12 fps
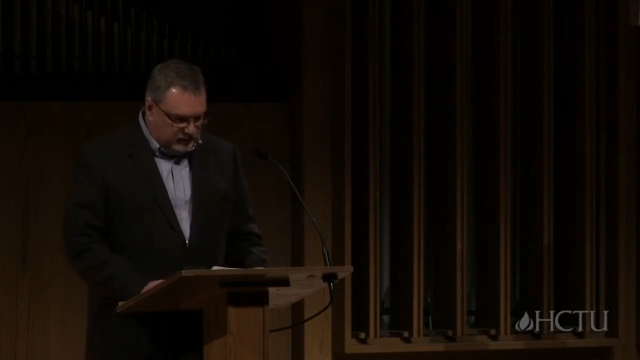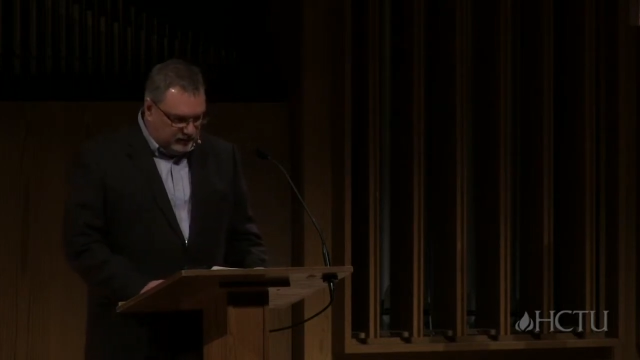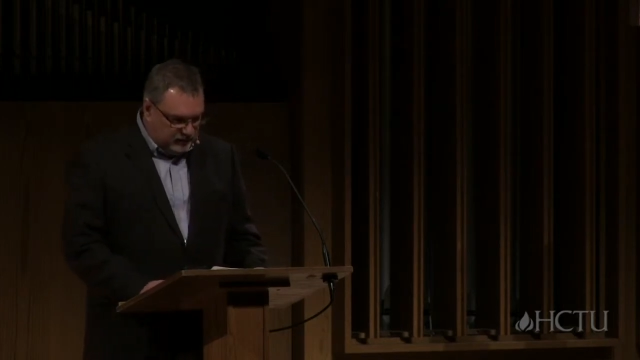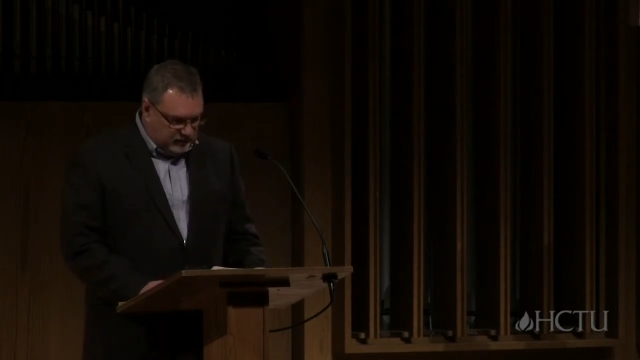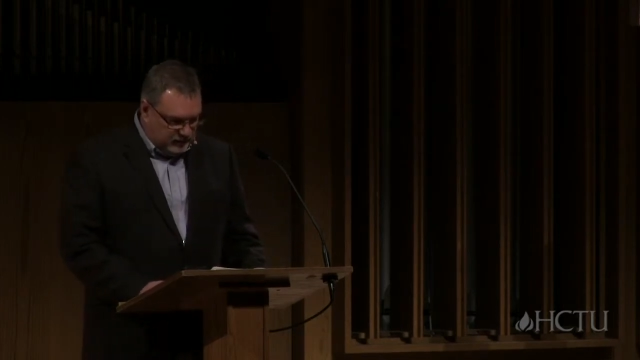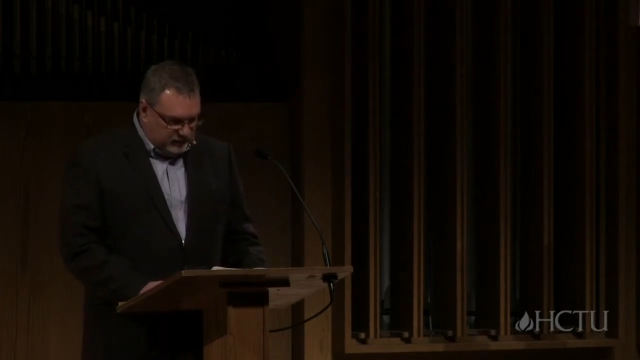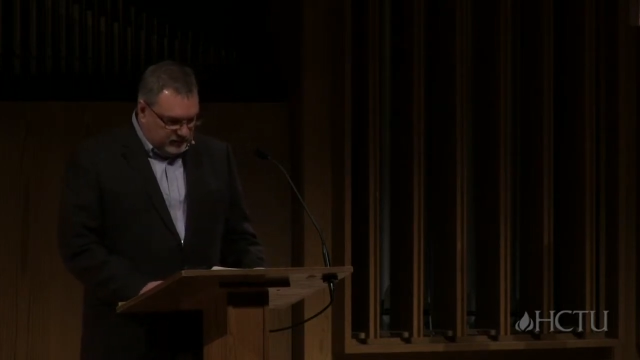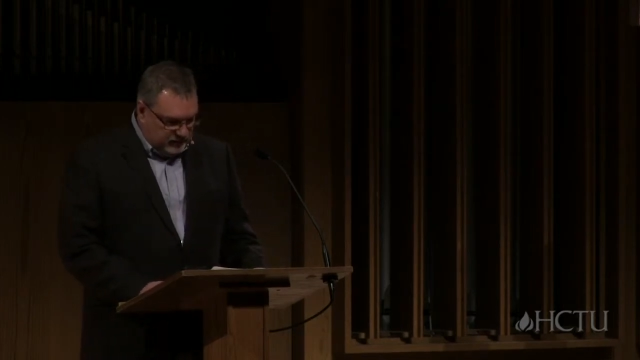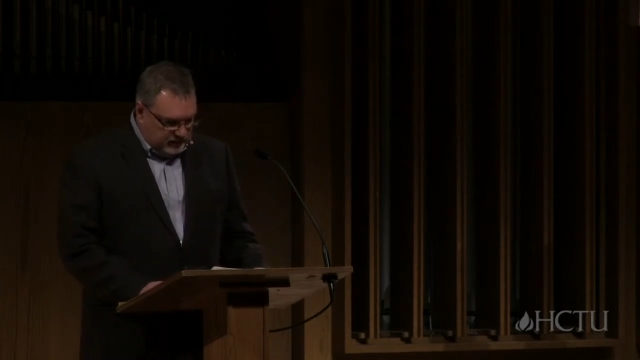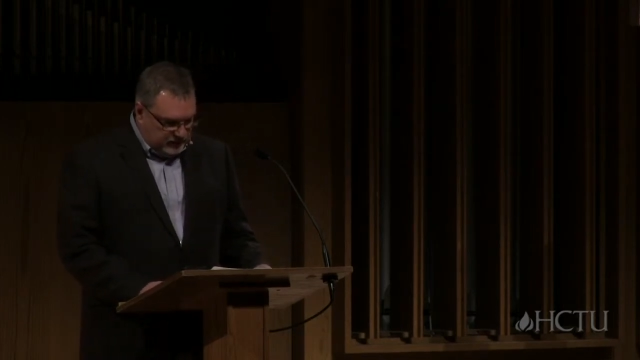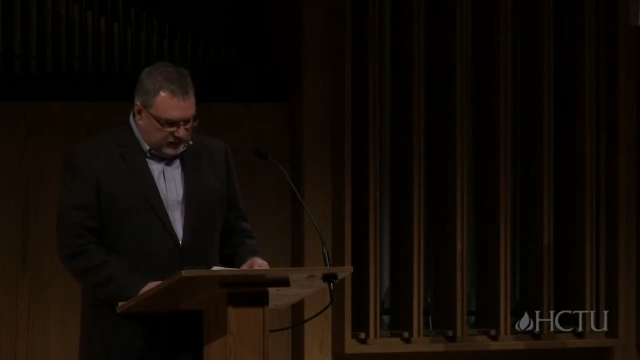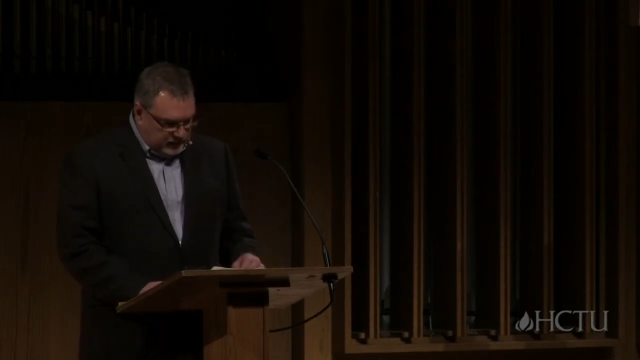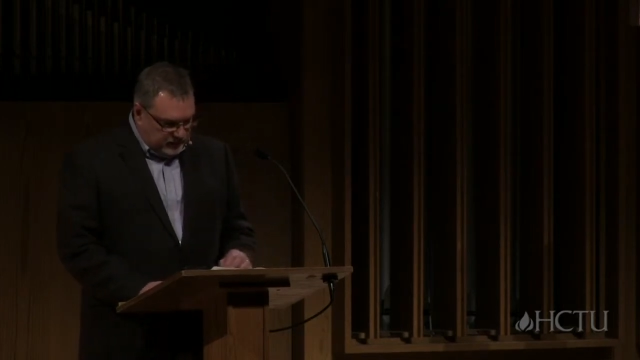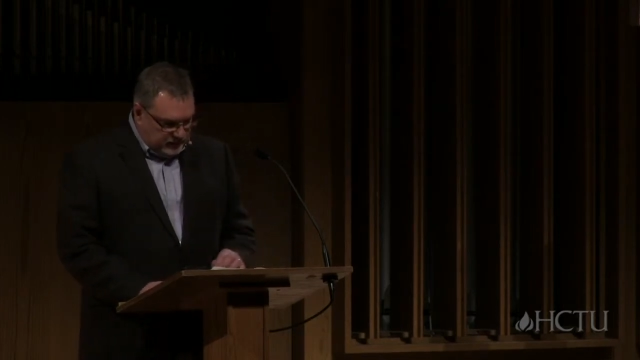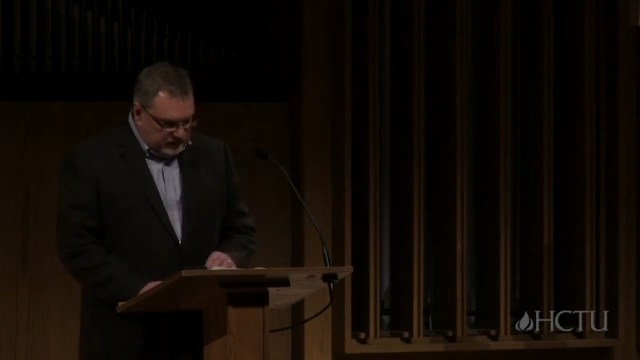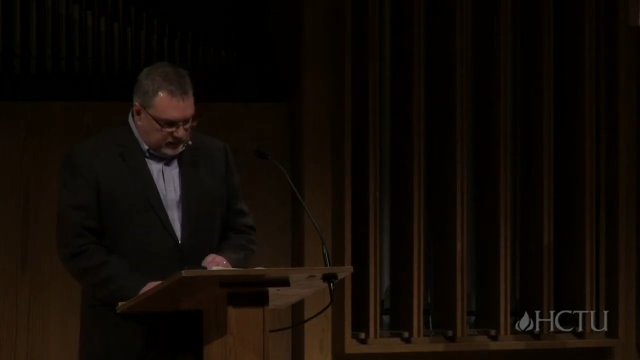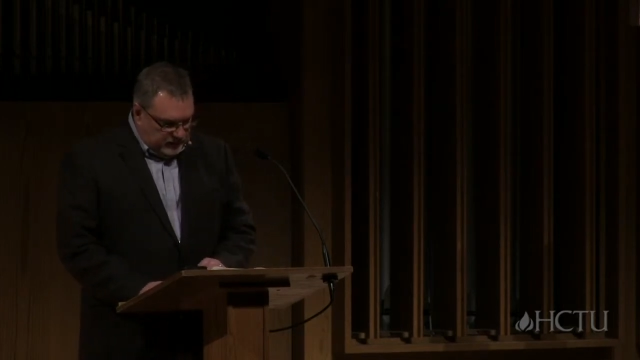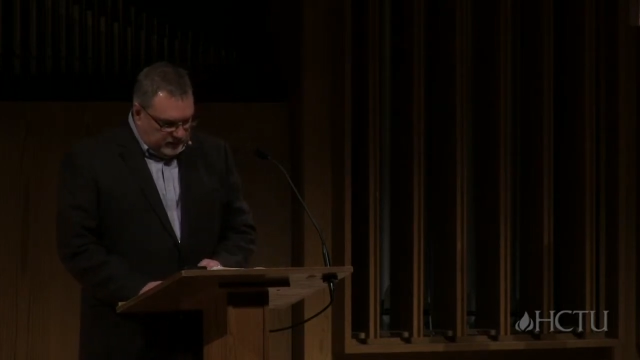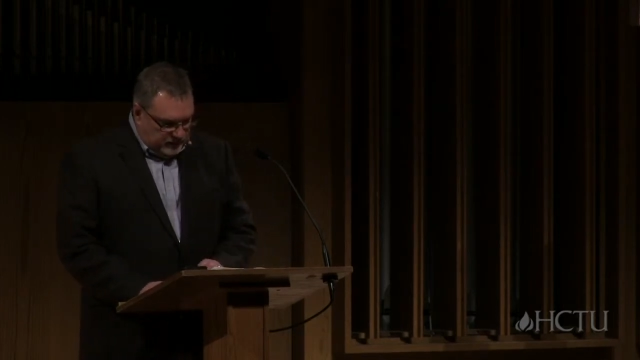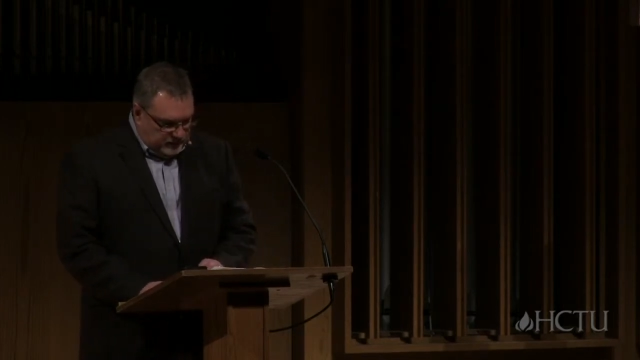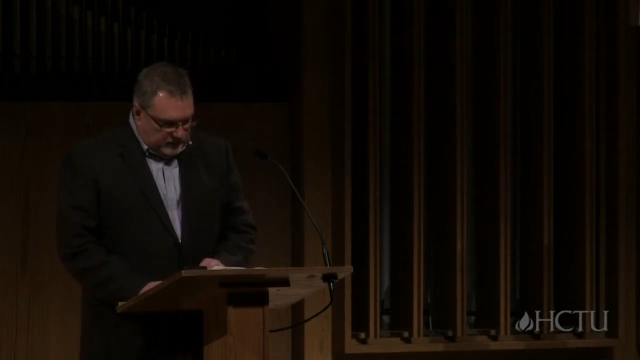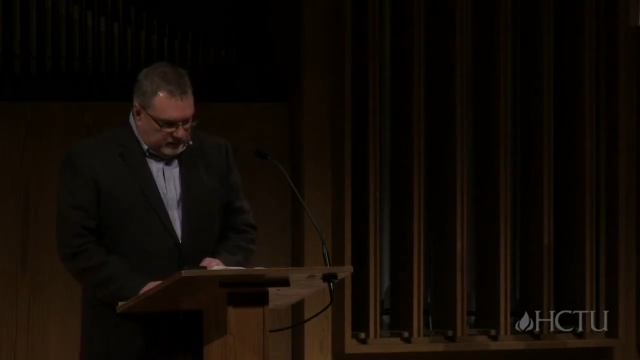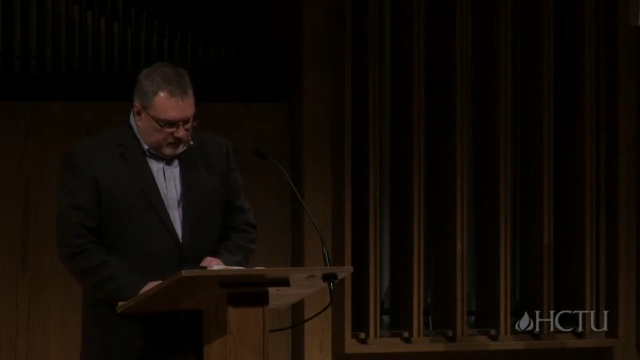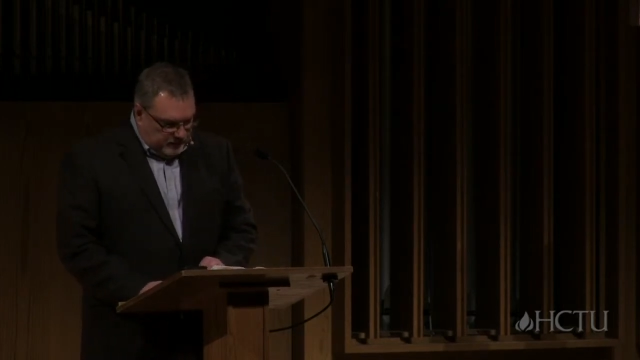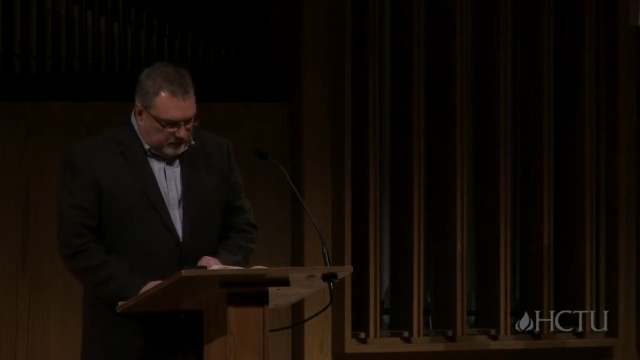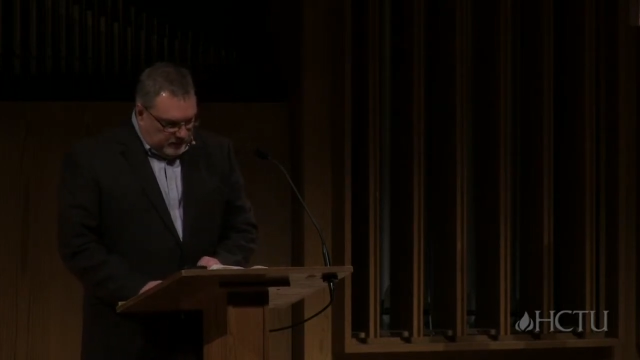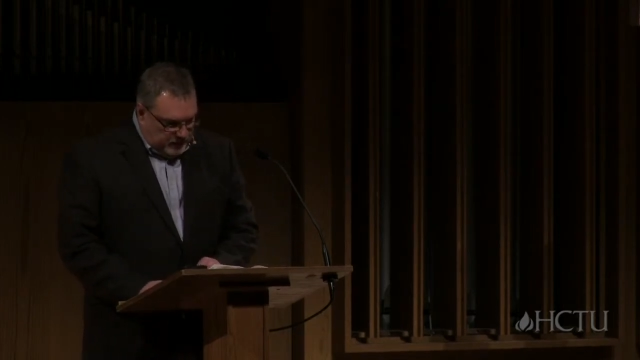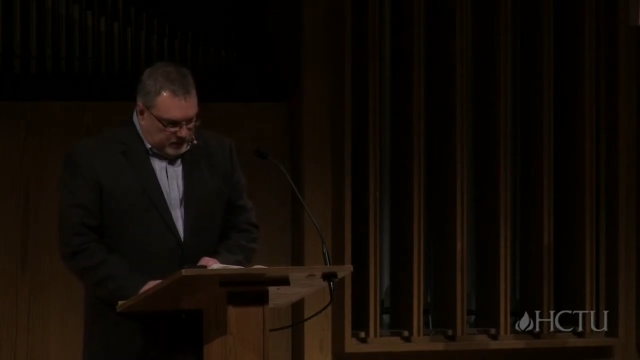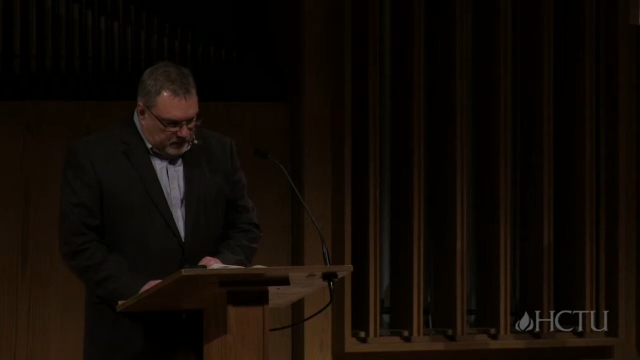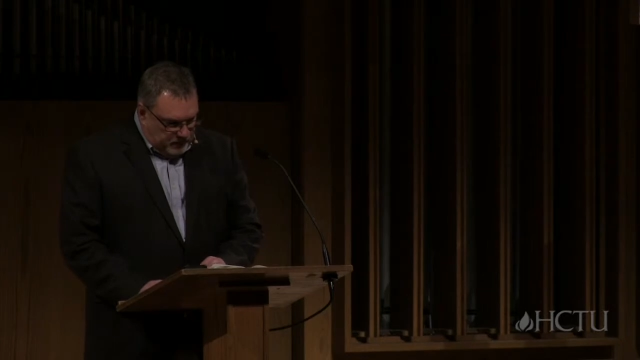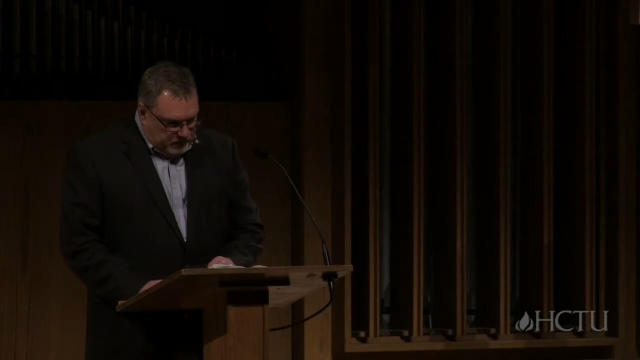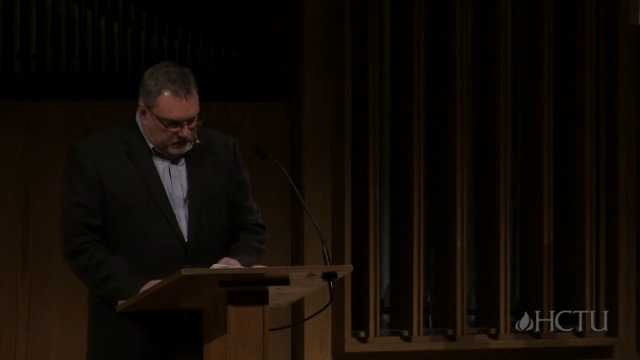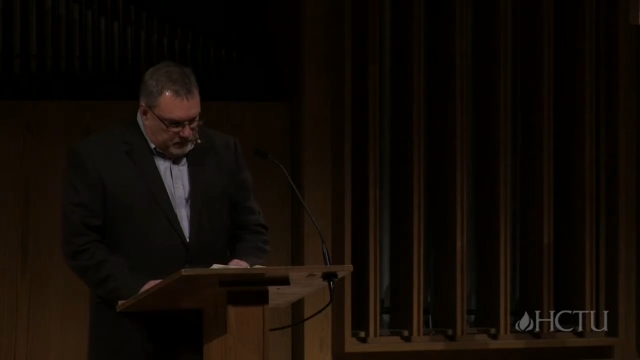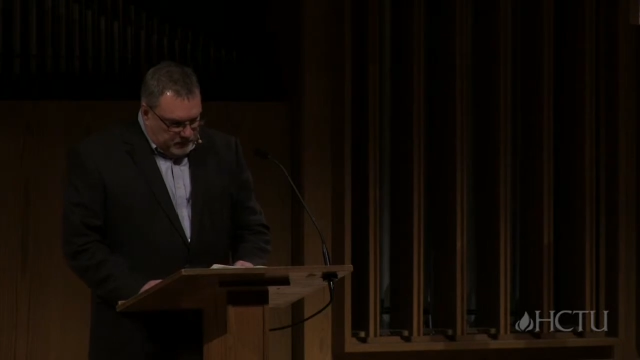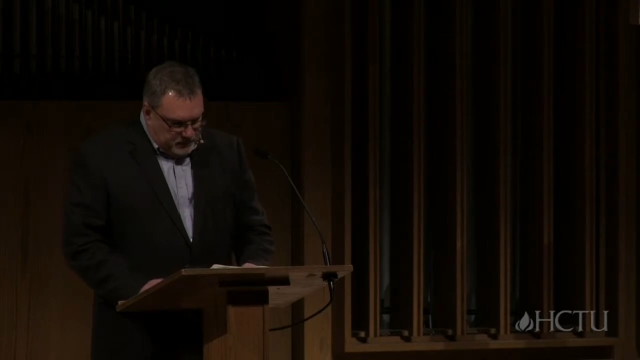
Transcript: [no speech]